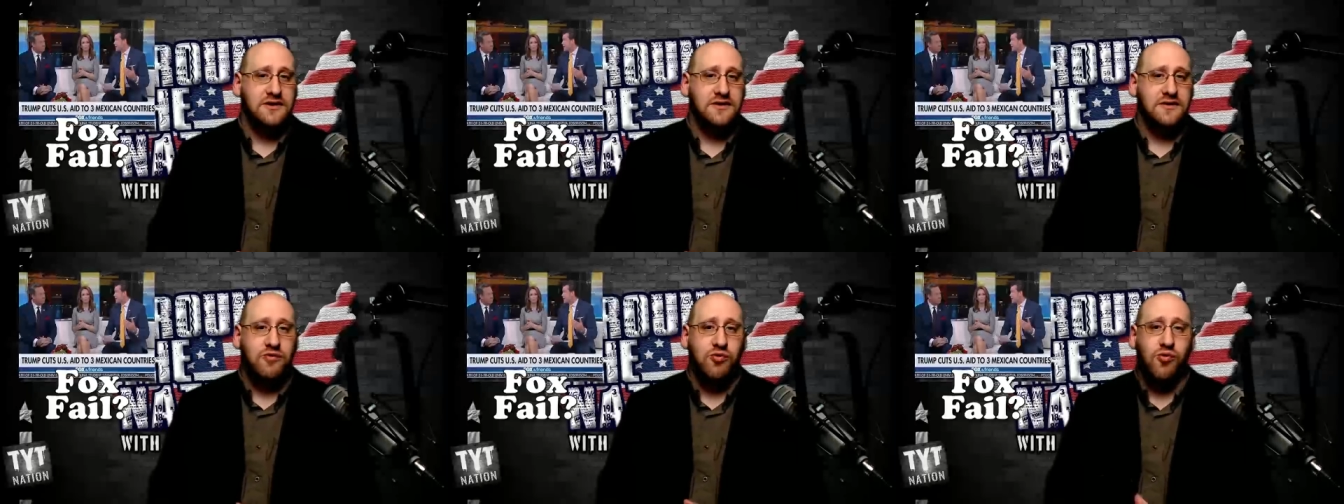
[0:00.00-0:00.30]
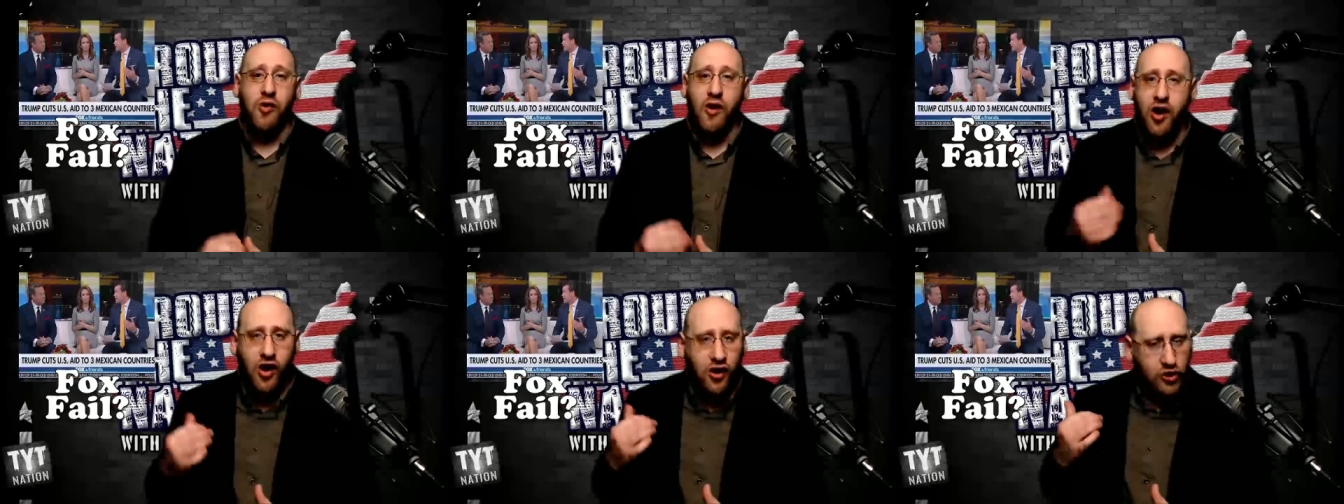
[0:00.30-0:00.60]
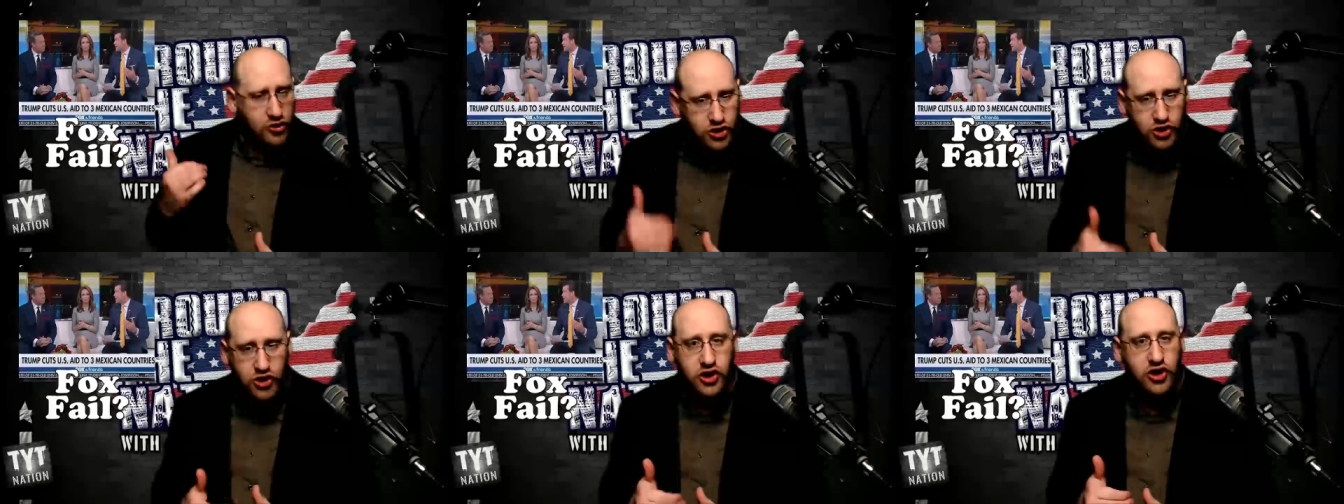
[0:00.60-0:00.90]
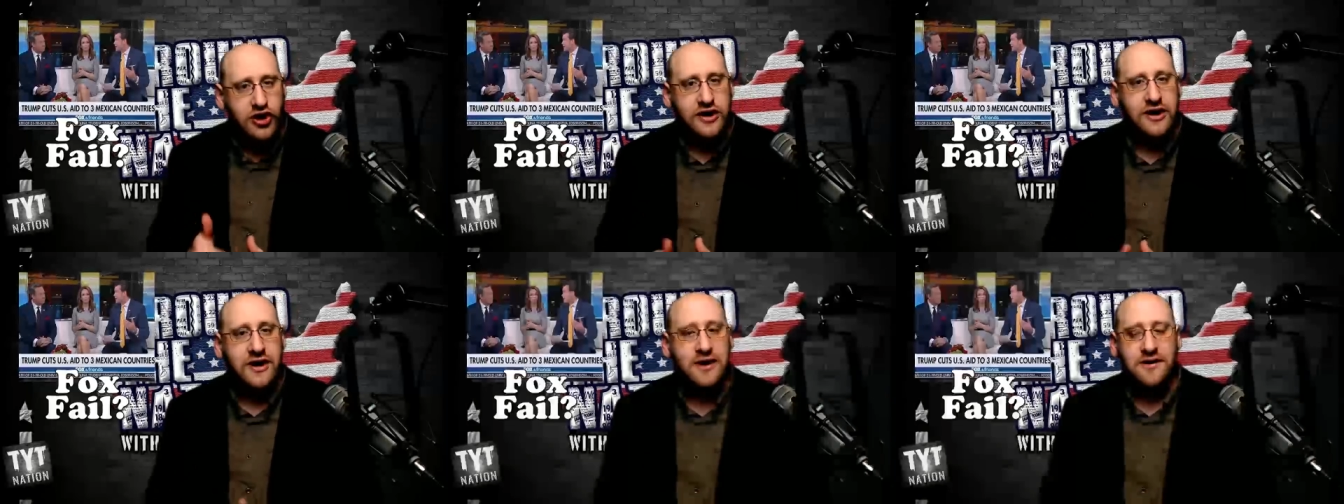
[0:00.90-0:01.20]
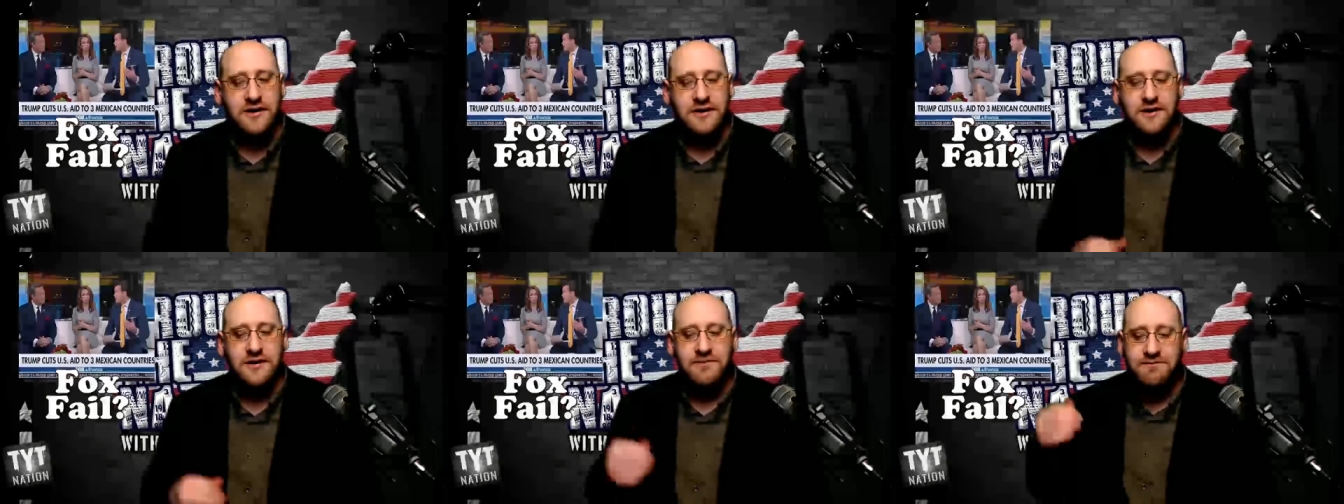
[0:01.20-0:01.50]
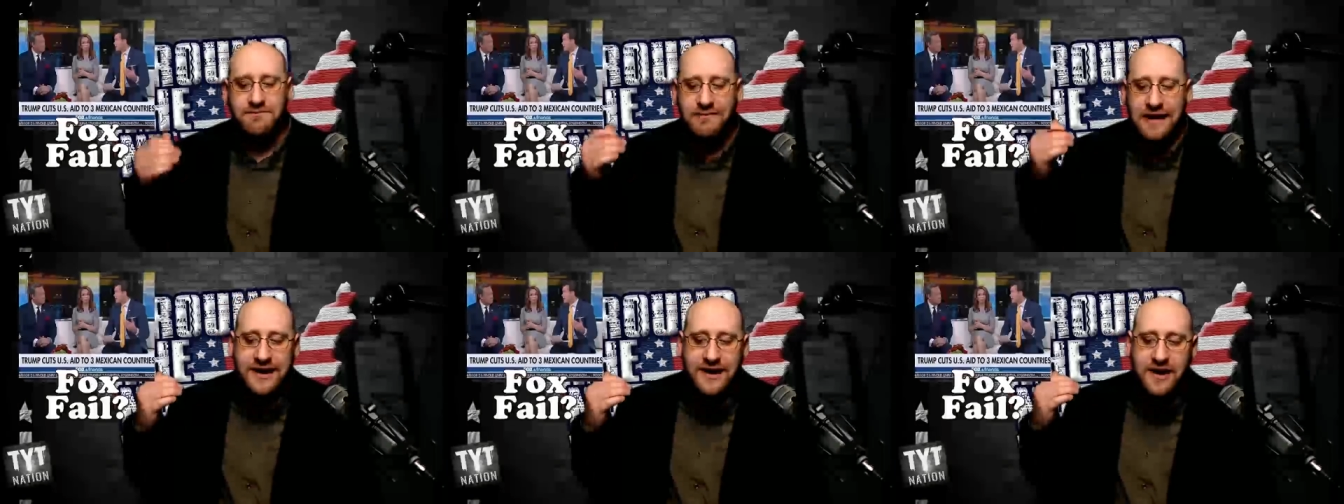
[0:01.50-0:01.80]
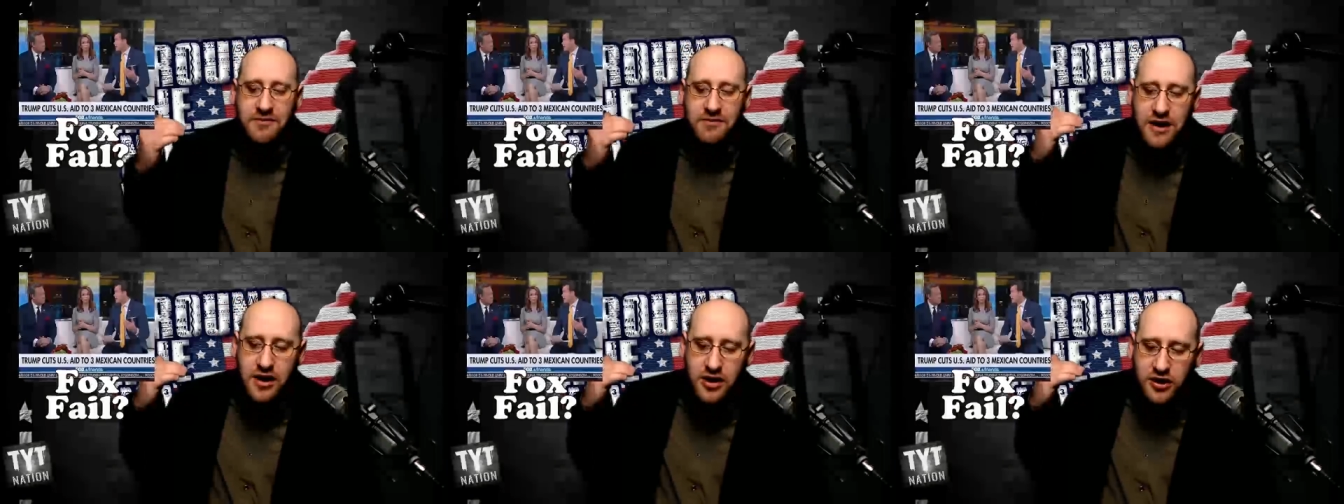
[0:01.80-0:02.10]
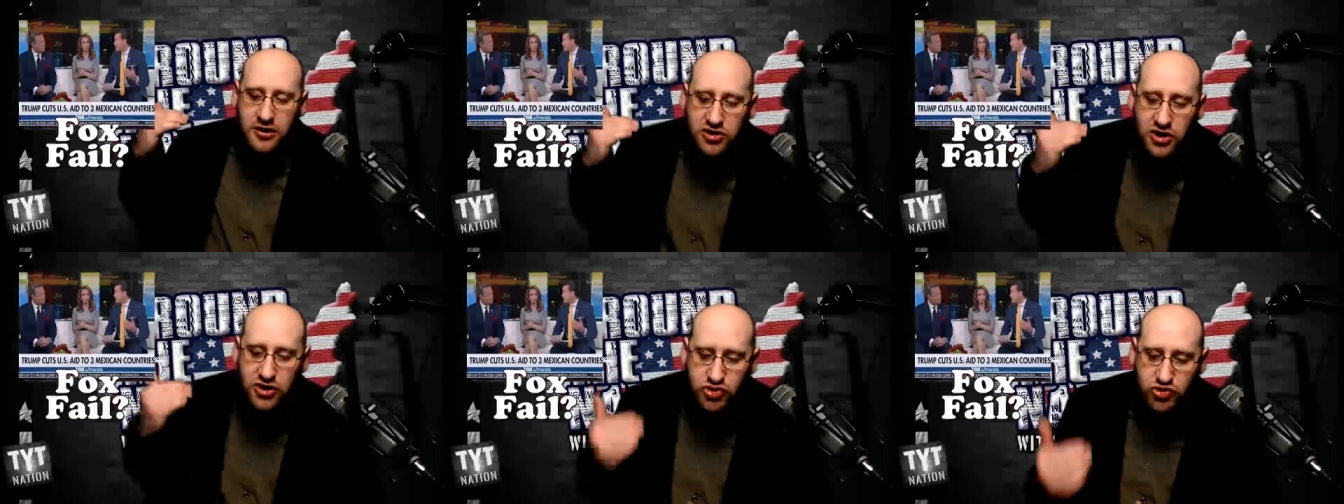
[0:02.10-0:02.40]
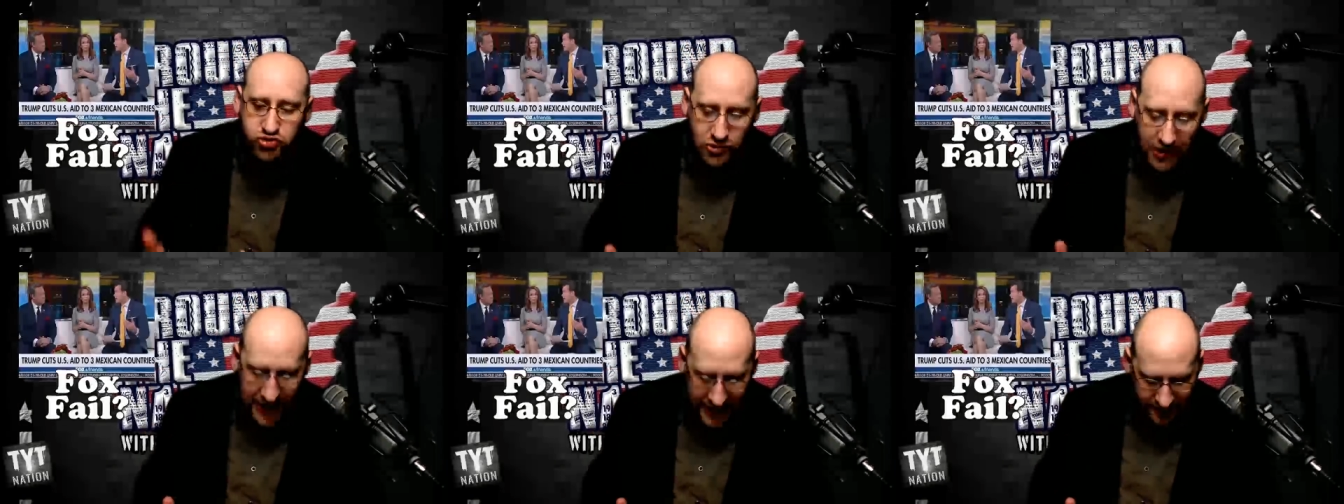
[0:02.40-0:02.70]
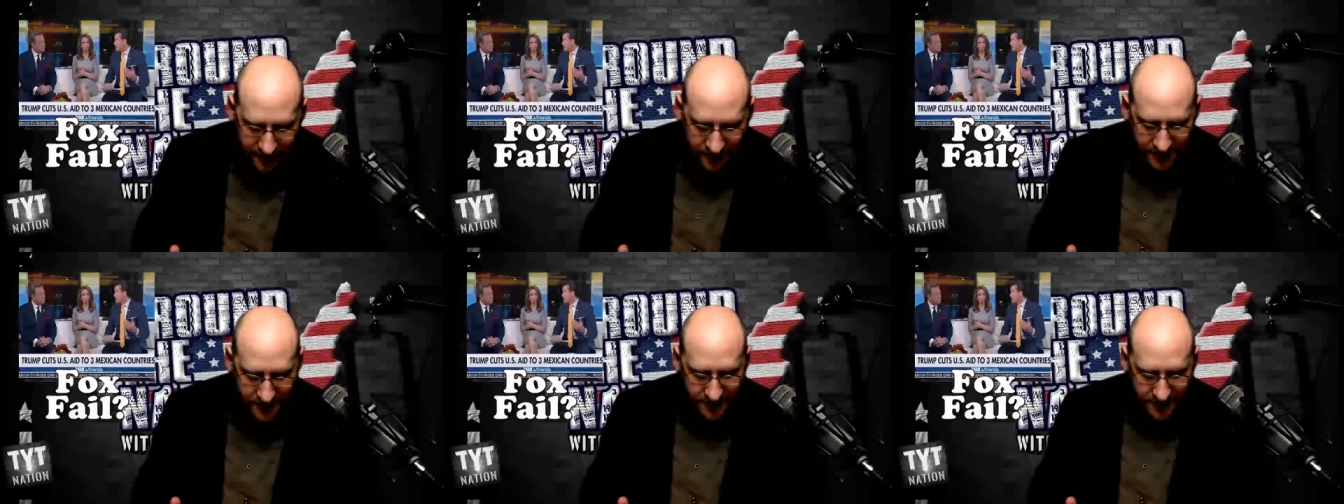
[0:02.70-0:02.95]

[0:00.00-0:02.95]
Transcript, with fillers: wall good, make America great.